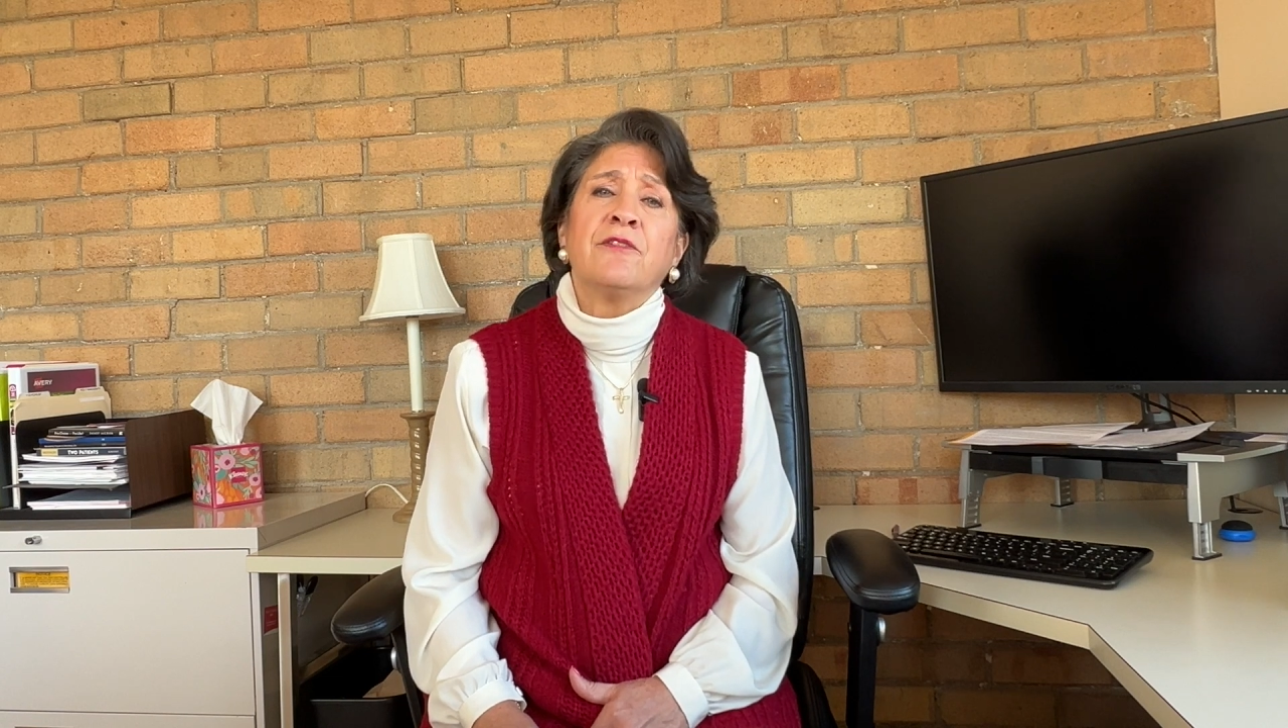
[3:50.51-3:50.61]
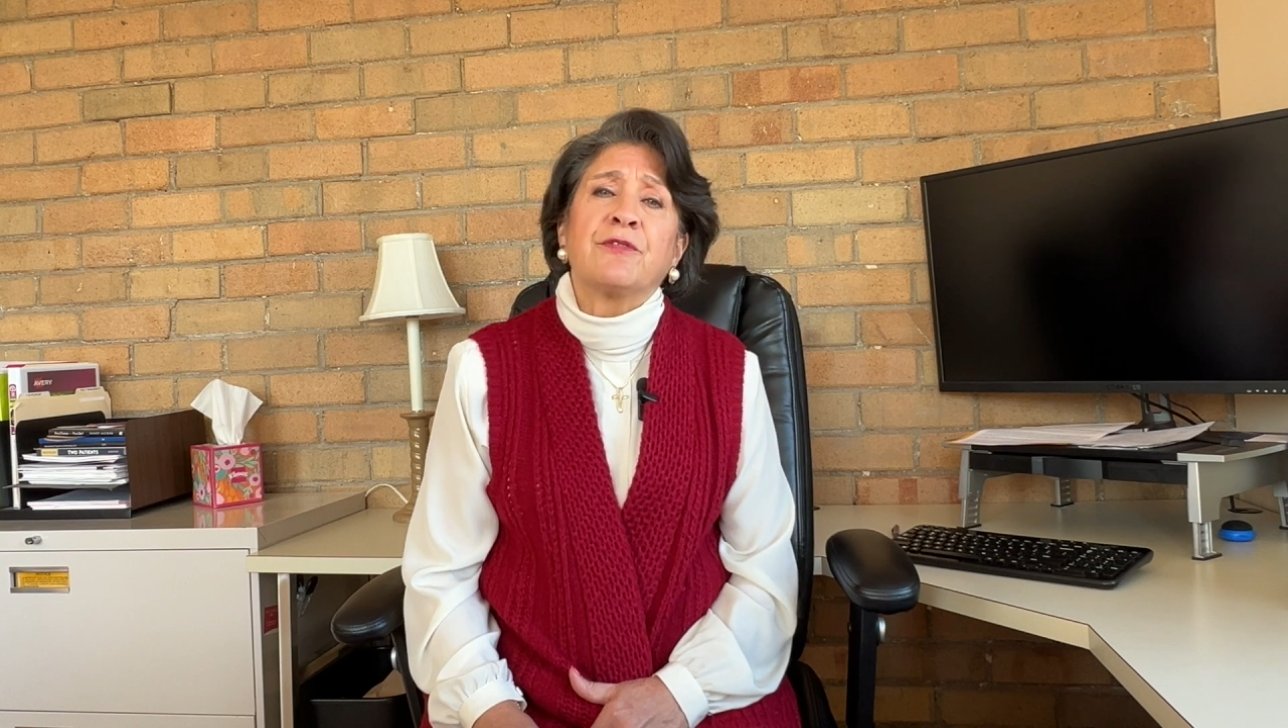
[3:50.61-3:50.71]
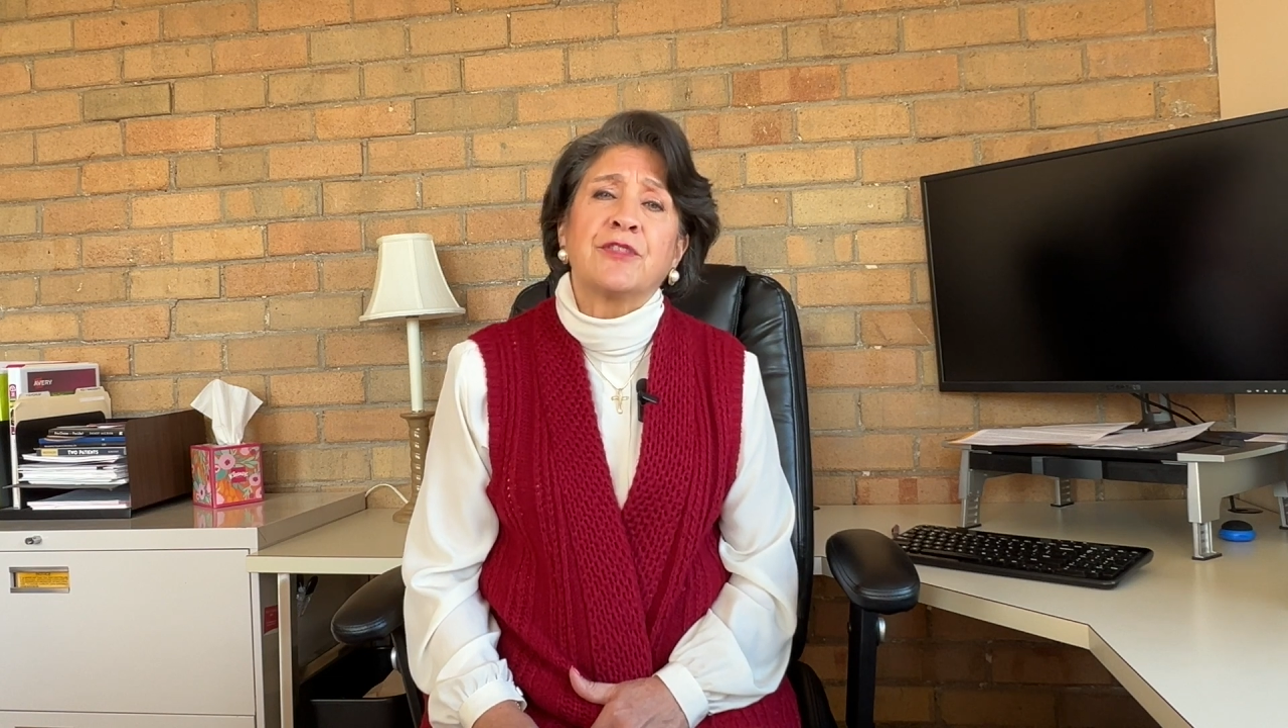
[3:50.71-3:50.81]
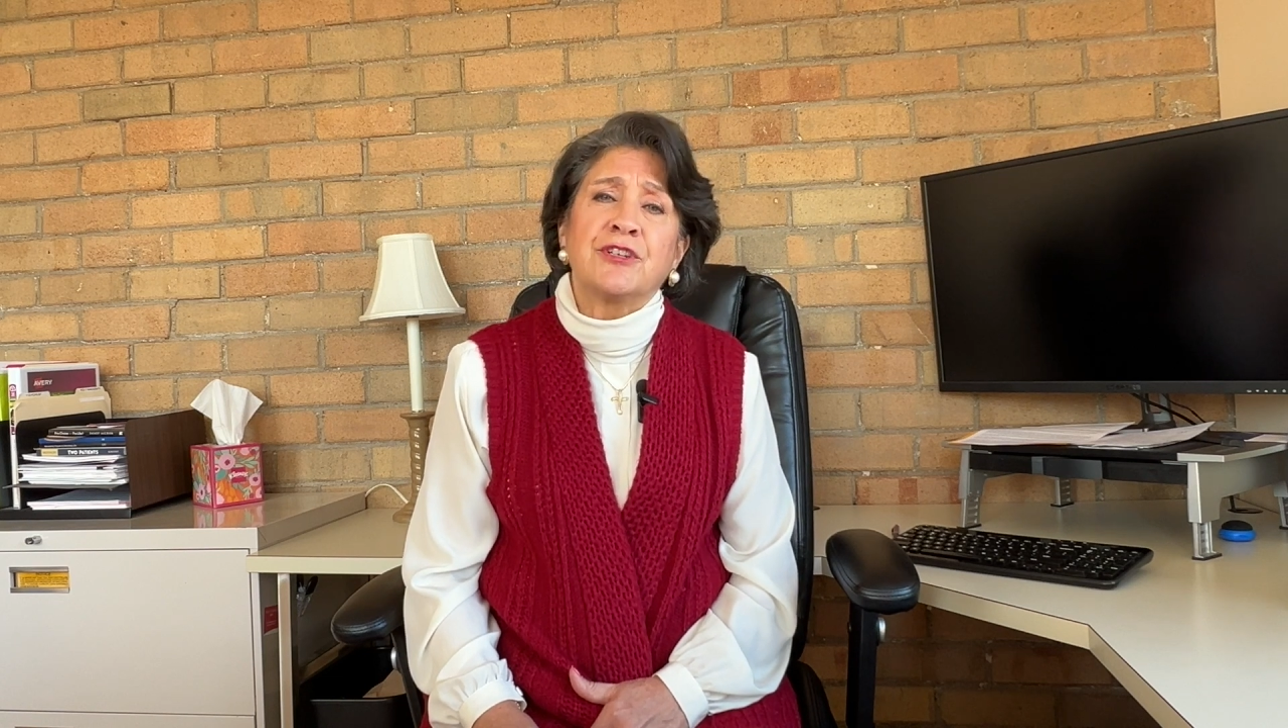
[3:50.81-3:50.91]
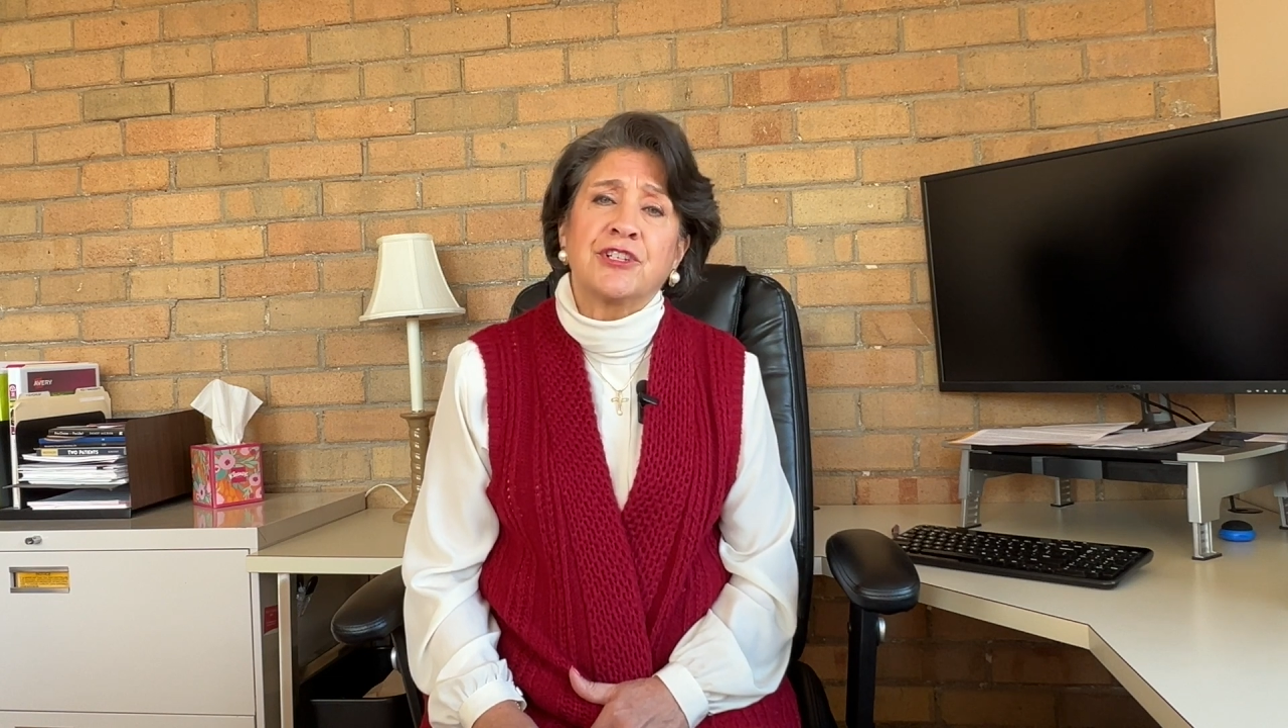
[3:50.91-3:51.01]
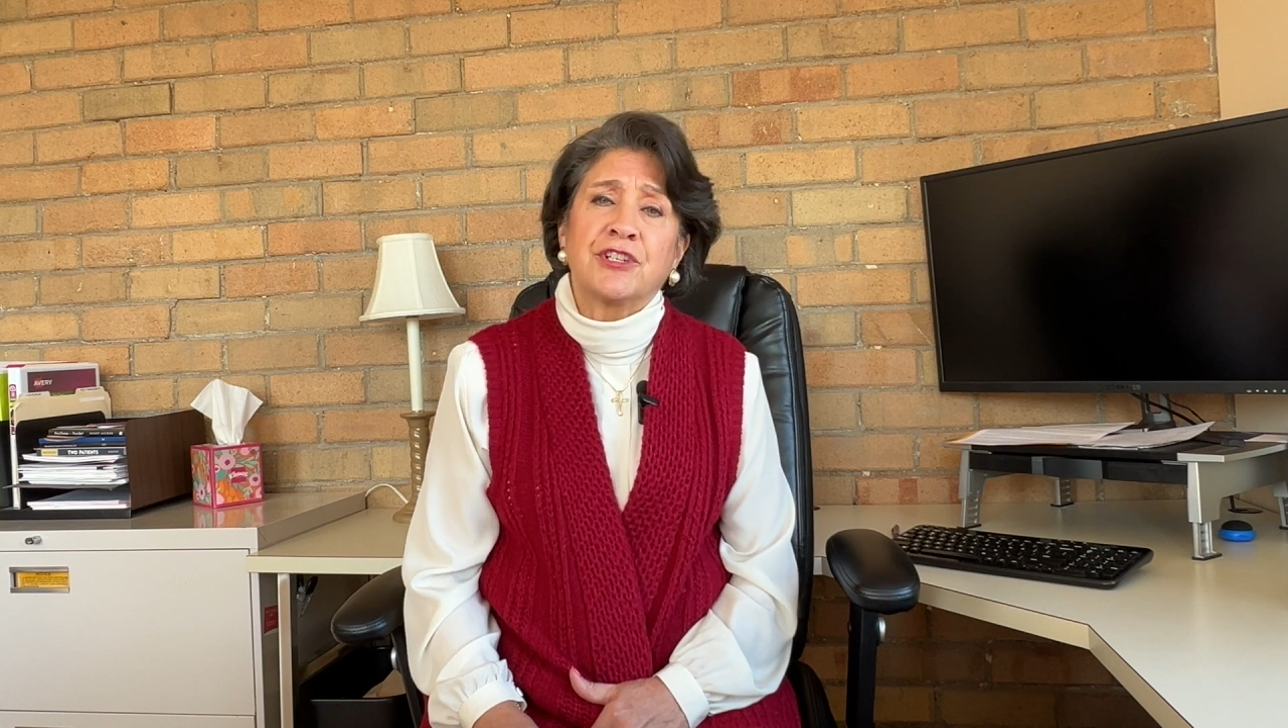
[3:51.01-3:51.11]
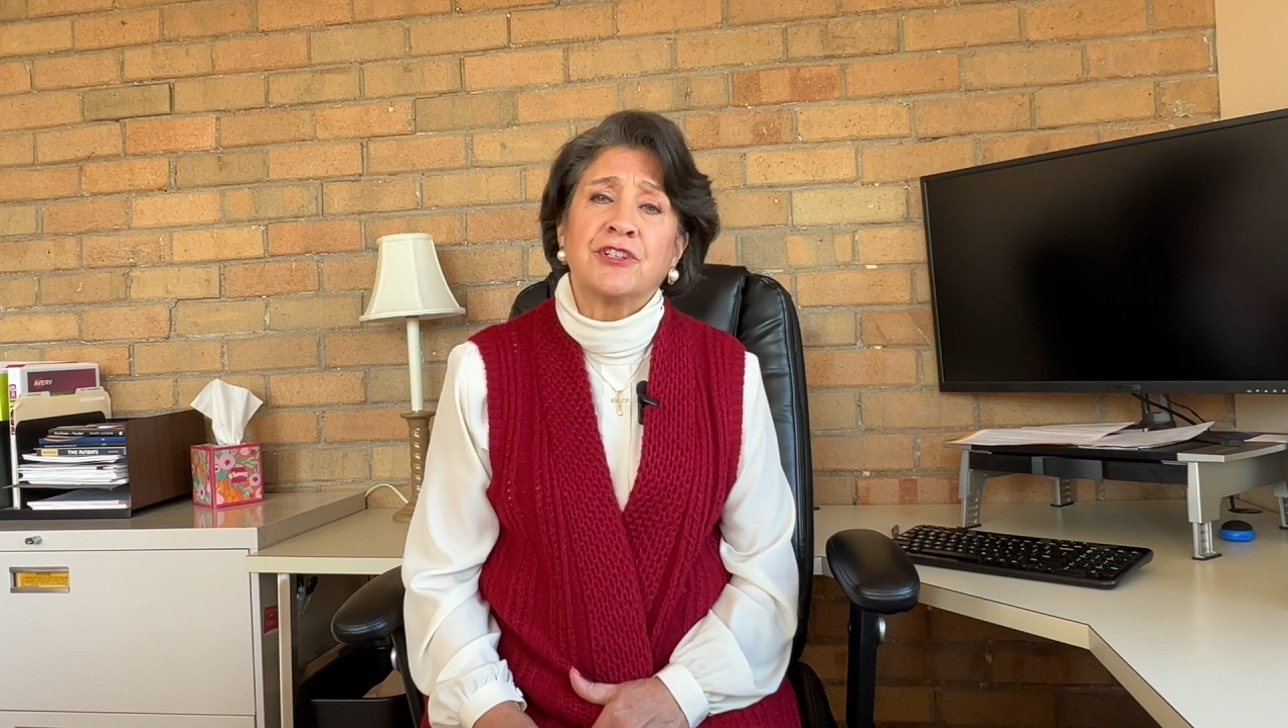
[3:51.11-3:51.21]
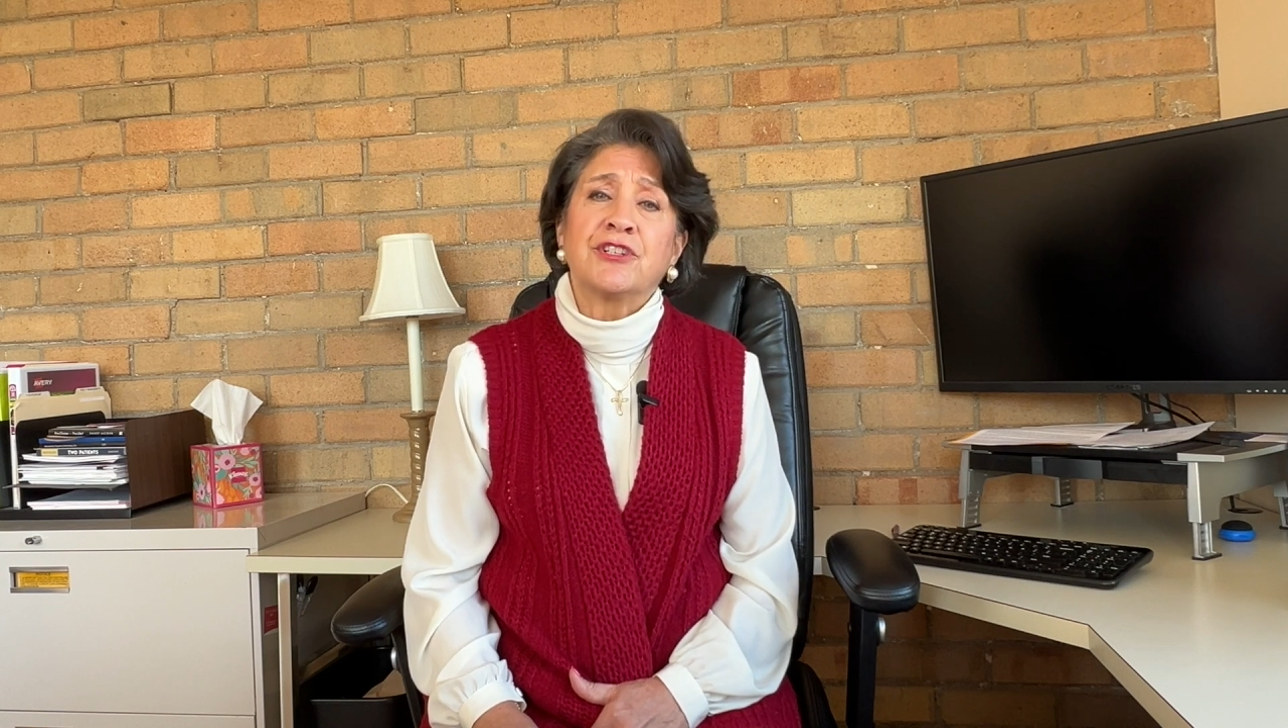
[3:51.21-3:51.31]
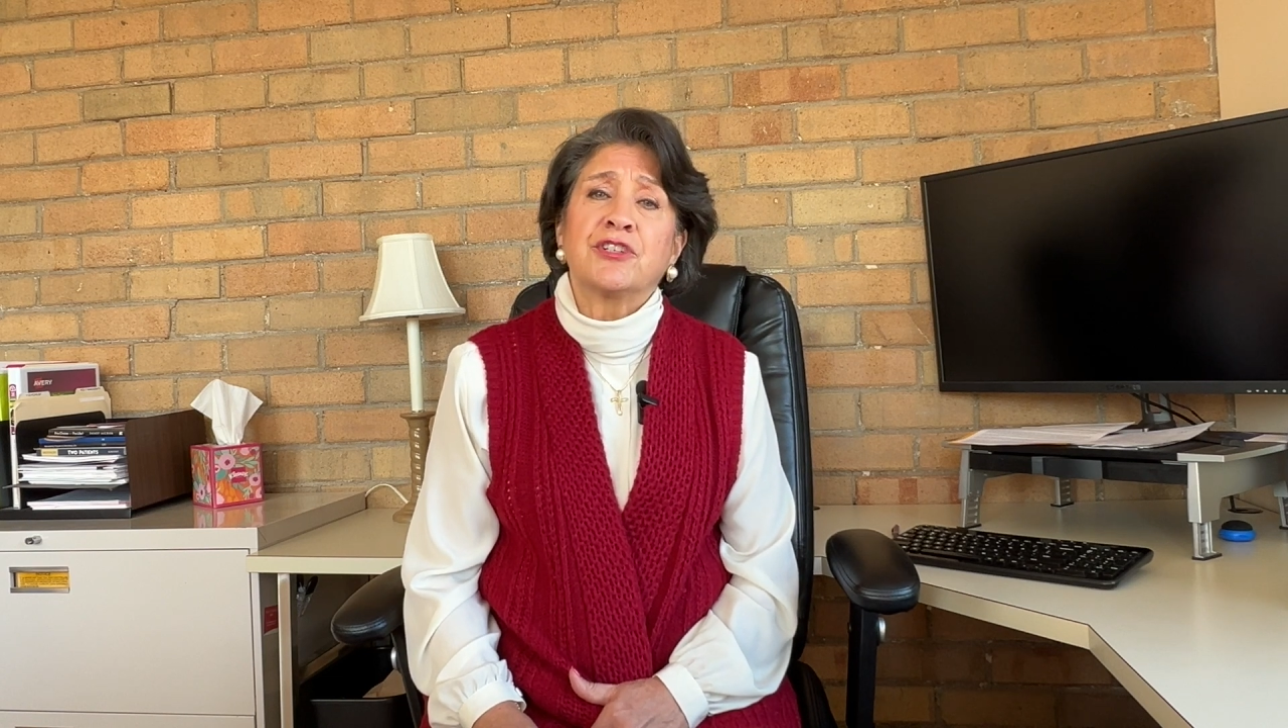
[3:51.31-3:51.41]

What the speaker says: for the church